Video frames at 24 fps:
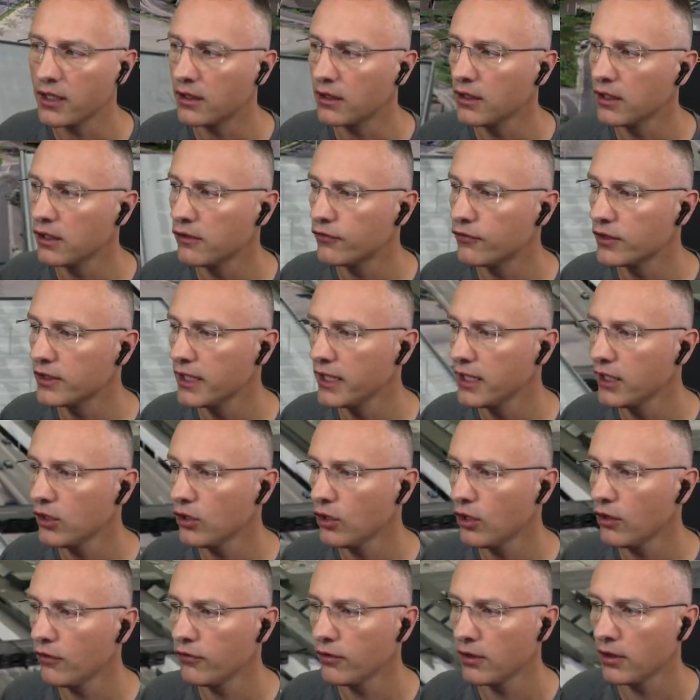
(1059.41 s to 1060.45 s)
cleared for
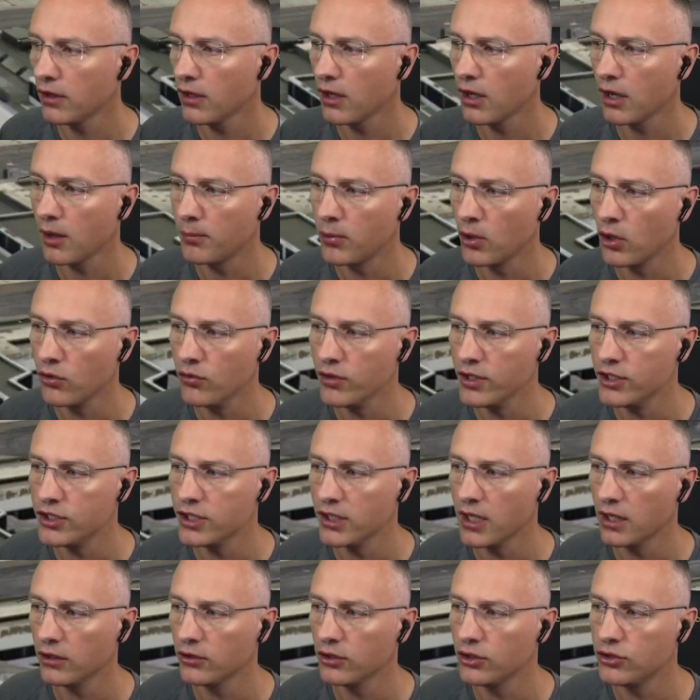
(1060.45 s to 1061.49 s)
takeoff upon
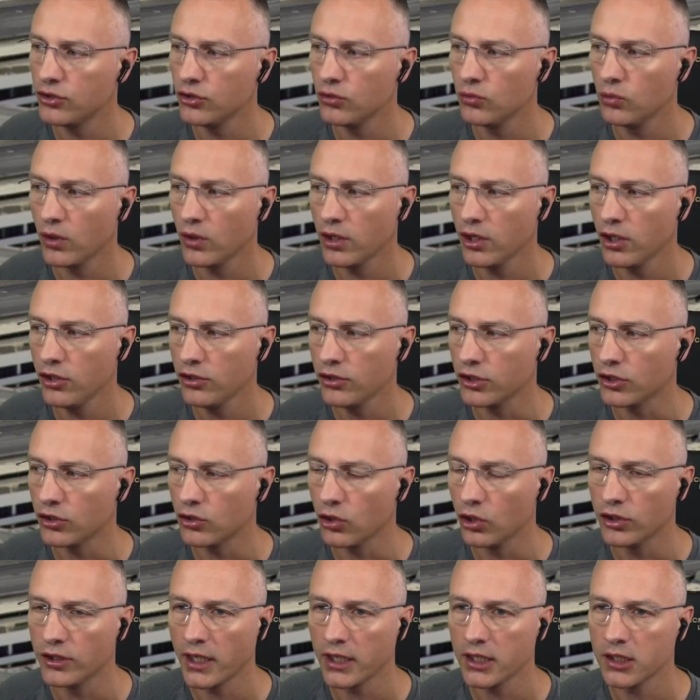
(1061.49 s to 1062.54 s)
reaching altitude 100,
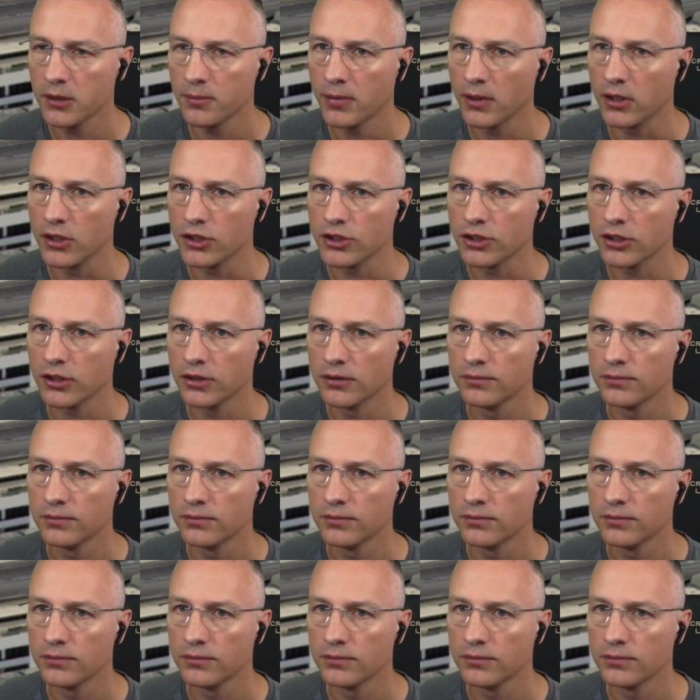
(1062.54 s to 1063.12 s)
contact departure.